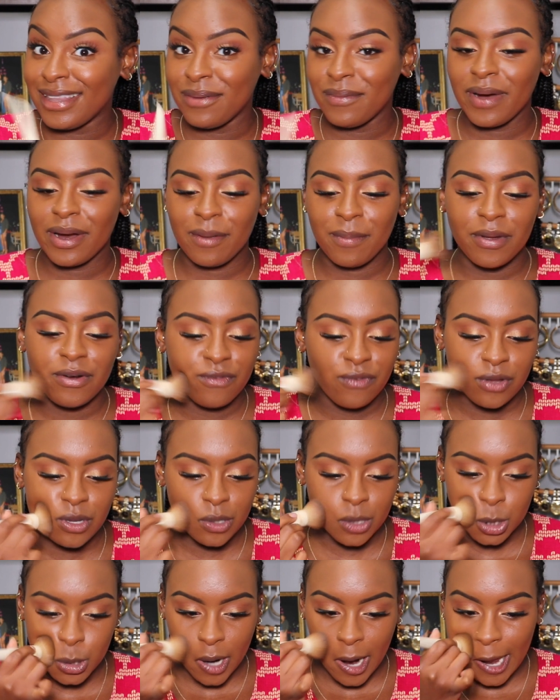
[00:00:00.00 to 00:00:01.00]
recommend for you
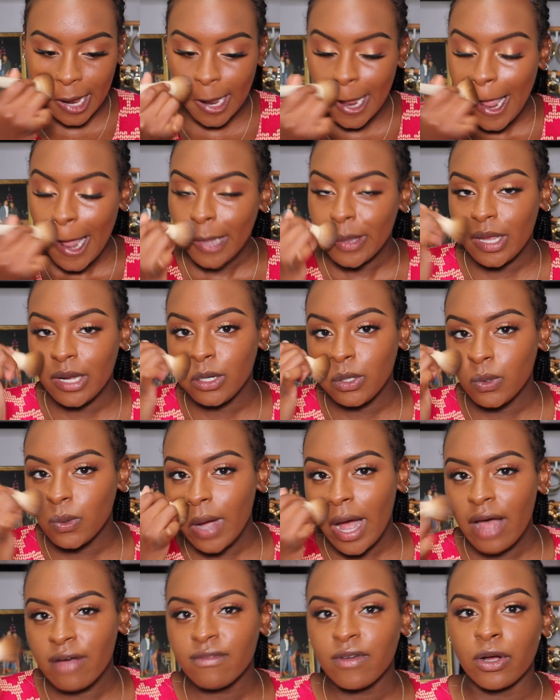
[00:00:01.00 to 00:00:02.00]
to try it. They do
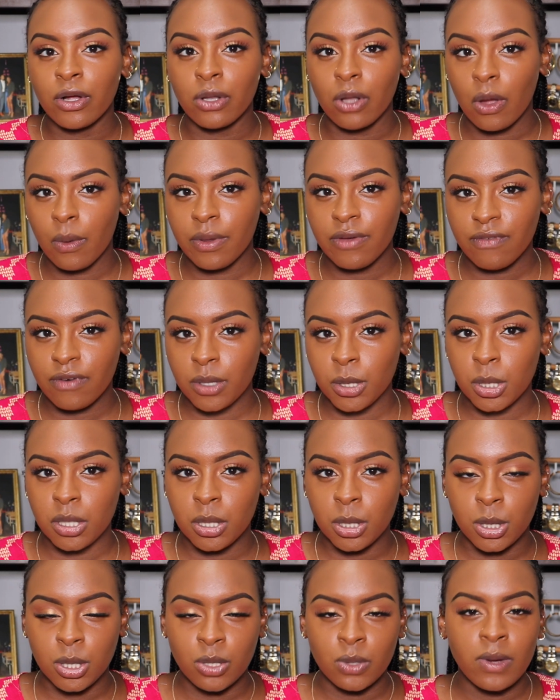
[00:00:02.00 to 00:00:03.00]
have a glowy
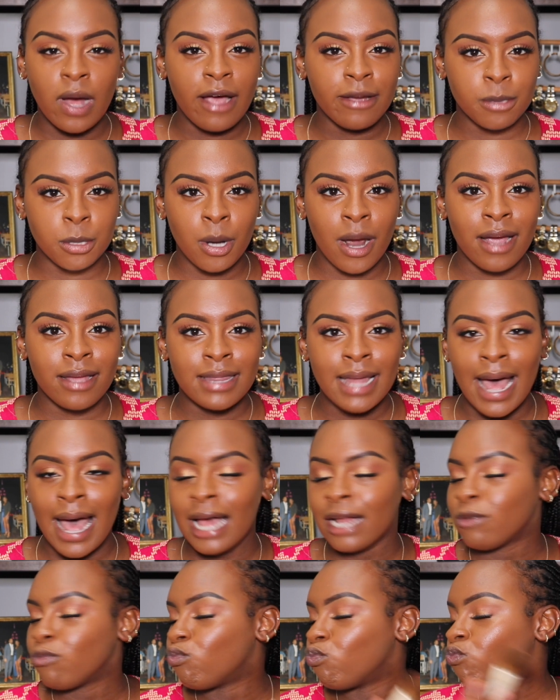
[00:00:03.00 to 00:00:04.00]
version too. I've tried
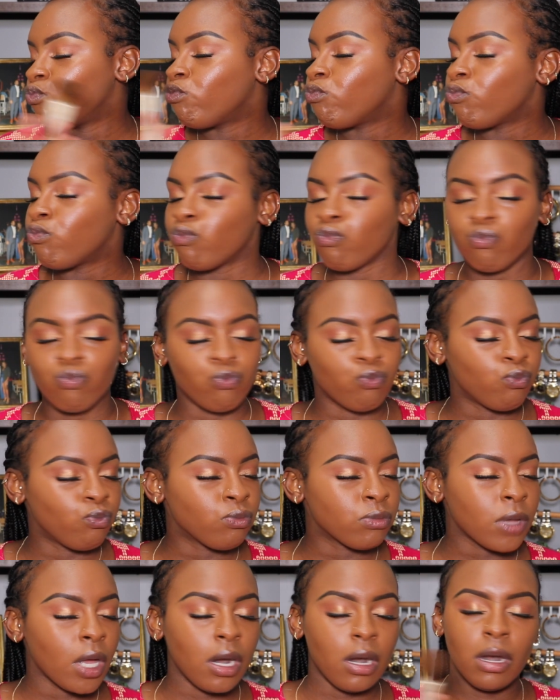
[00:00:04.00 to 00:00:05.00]
that.
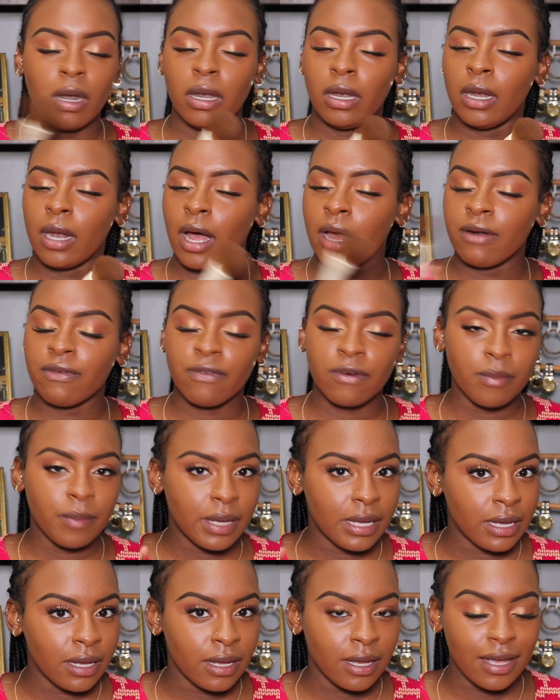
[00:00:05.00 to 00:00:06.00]
Not for
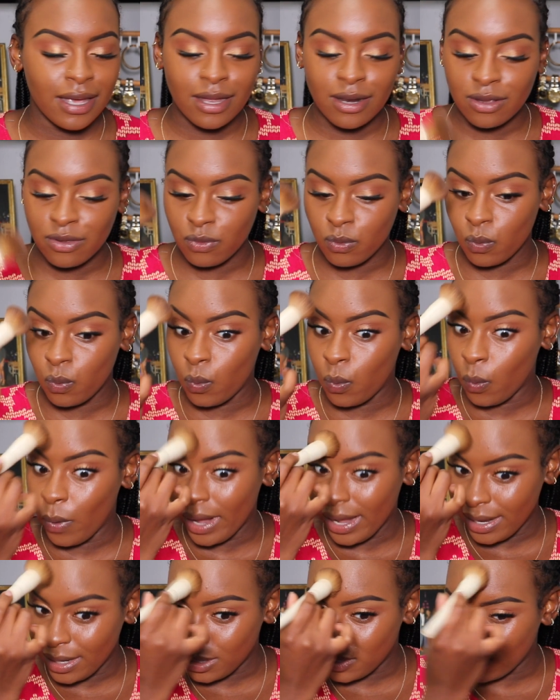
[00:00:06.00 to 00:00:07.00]
me. It is
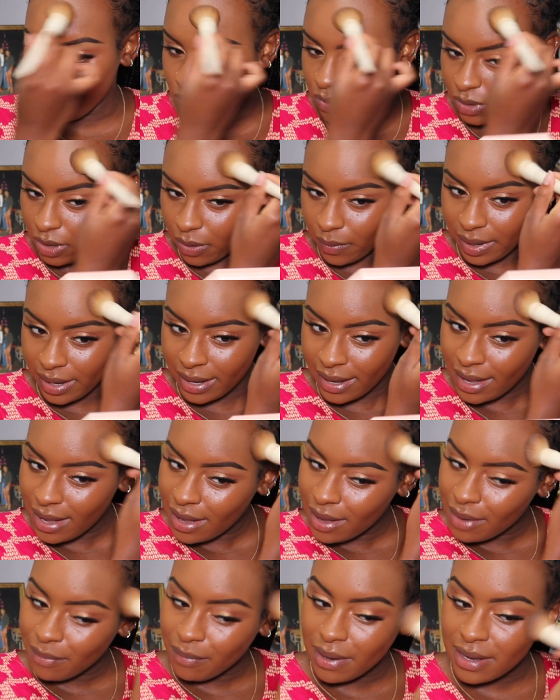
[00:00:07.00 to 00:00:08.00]
way too glowy.
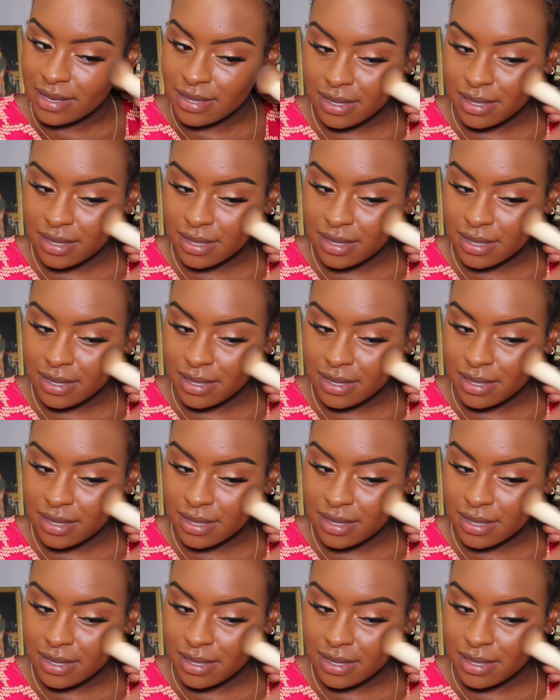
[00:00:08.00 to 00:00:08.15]
My